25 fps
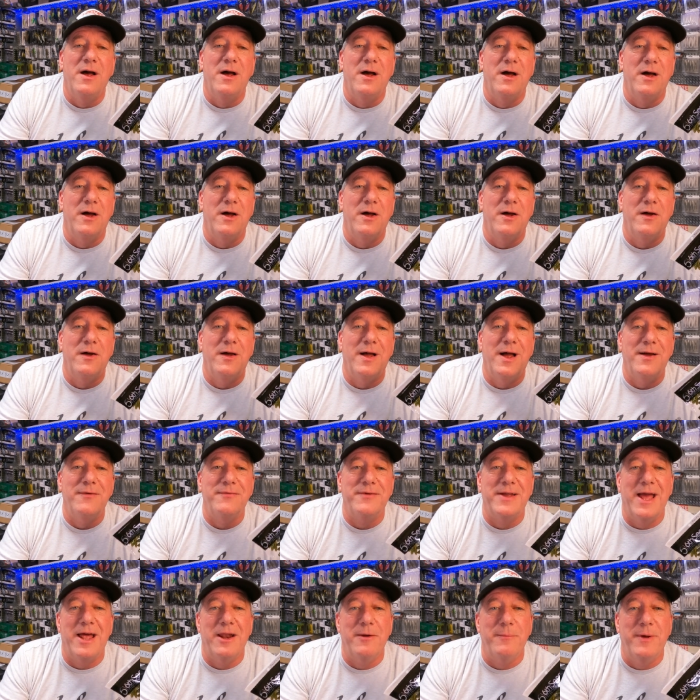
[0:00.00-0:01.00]

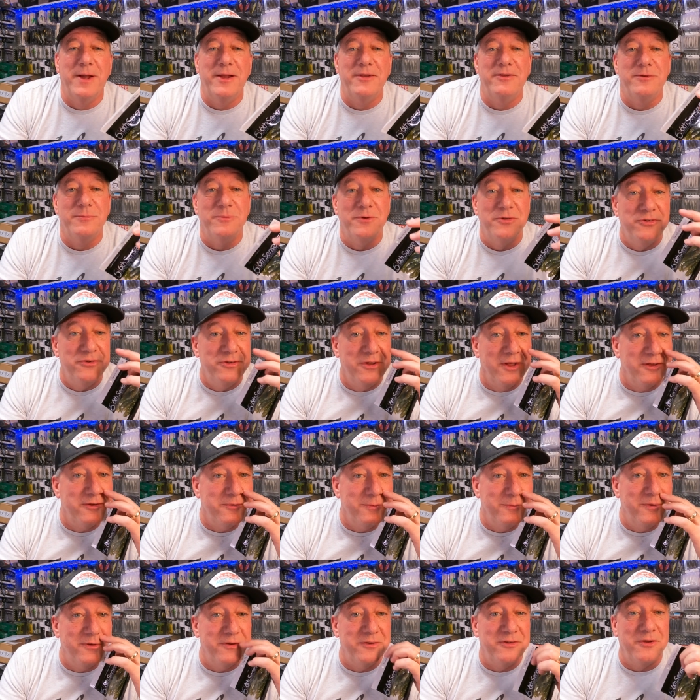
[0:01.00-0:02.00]
I've got to make some
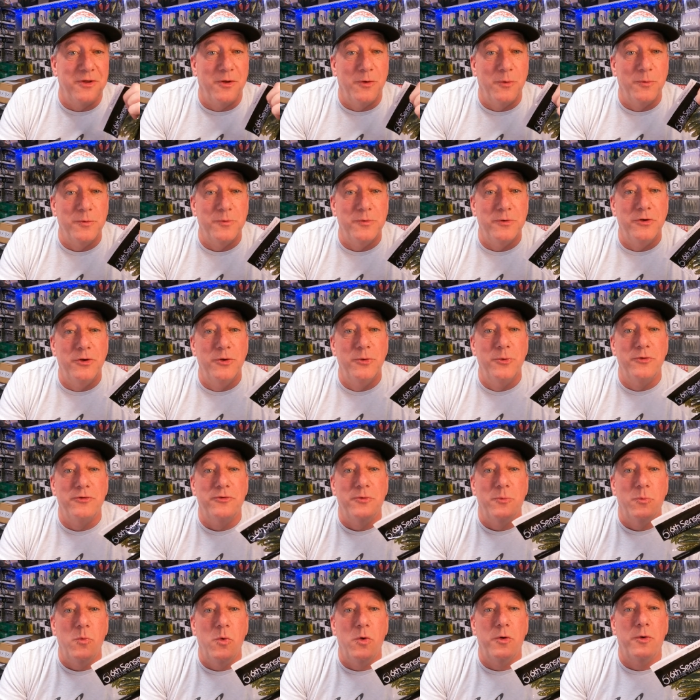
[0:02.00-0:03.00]
adjustments on doing
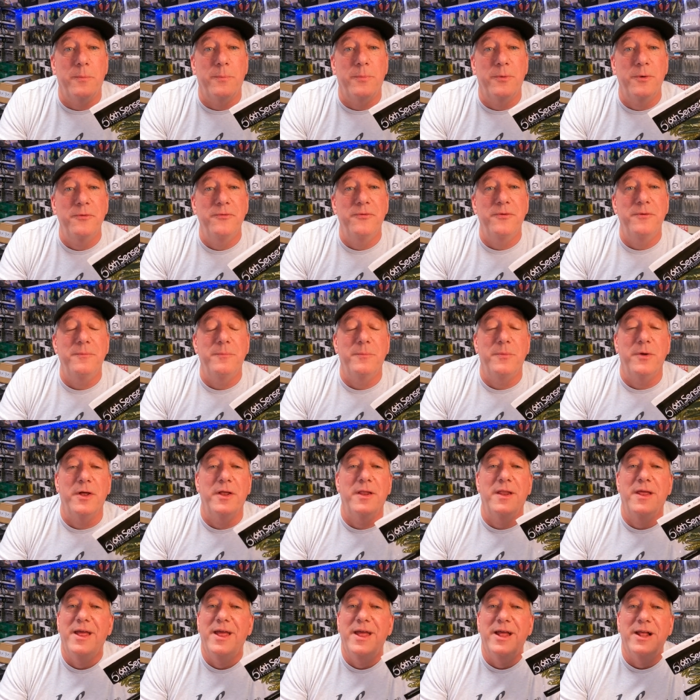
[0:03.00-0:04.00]
some waterproofing,
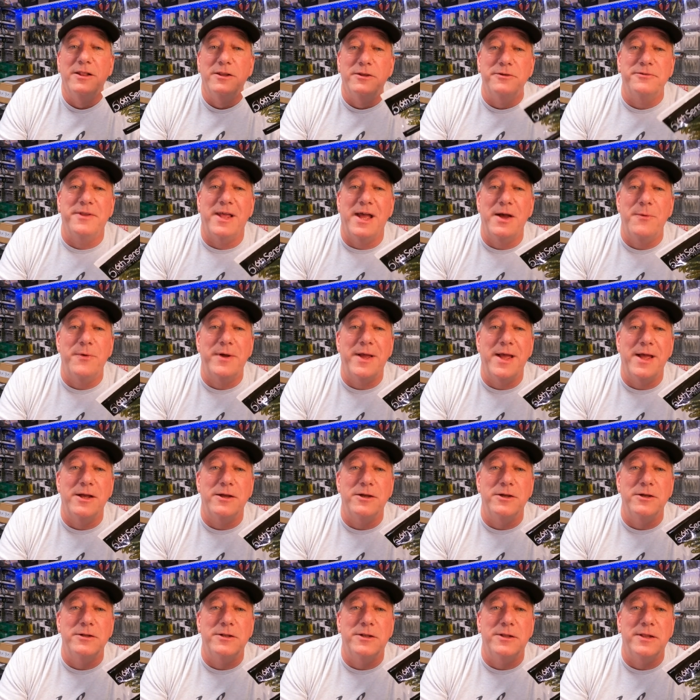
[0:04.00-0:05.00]
but looks like we
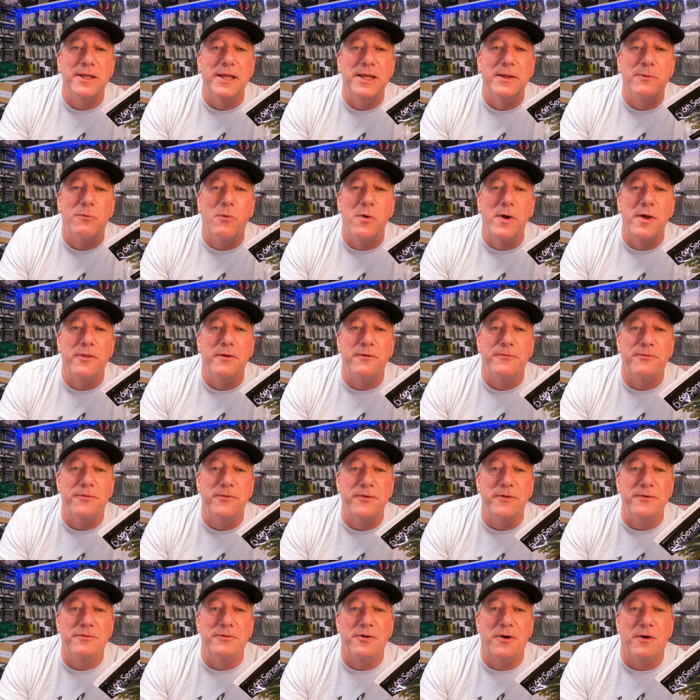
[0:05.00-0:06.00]
got good clean weather
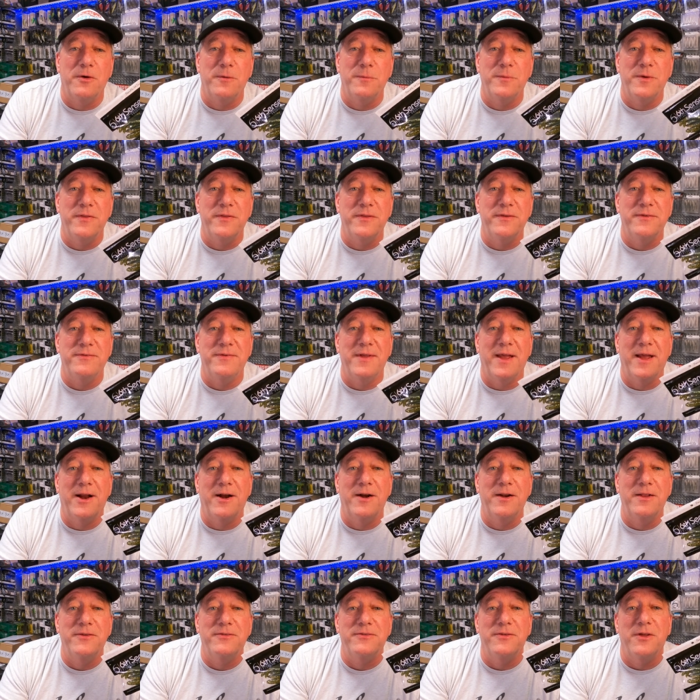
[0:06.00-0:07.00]
for this tournament this
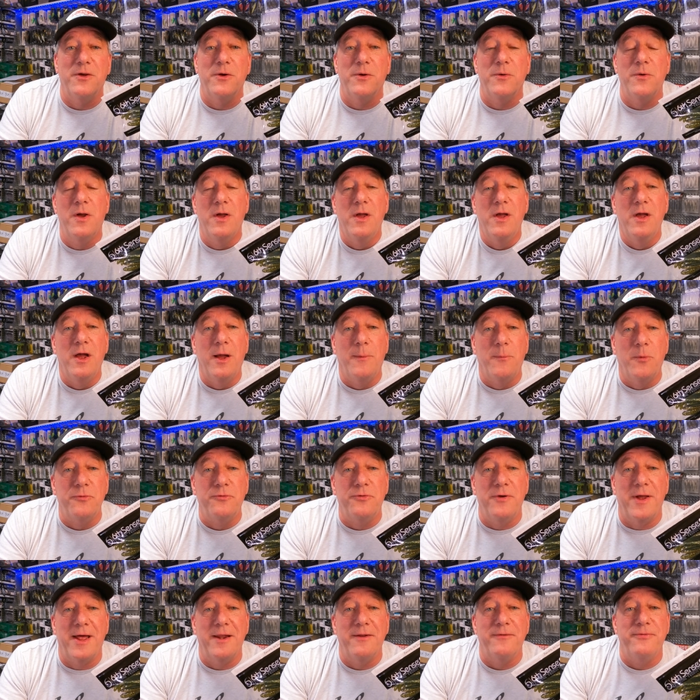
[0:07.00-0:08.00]
Saturday, so I'm gonna
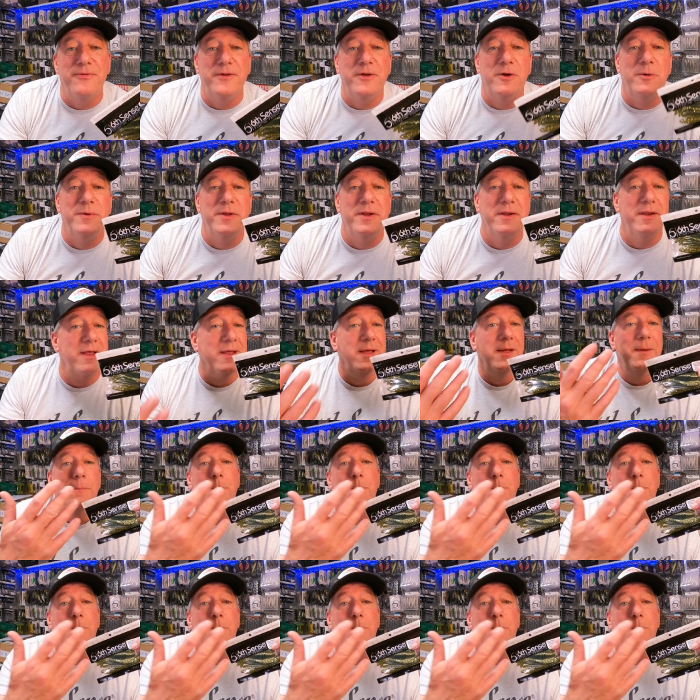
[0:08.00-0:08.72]
try to film it.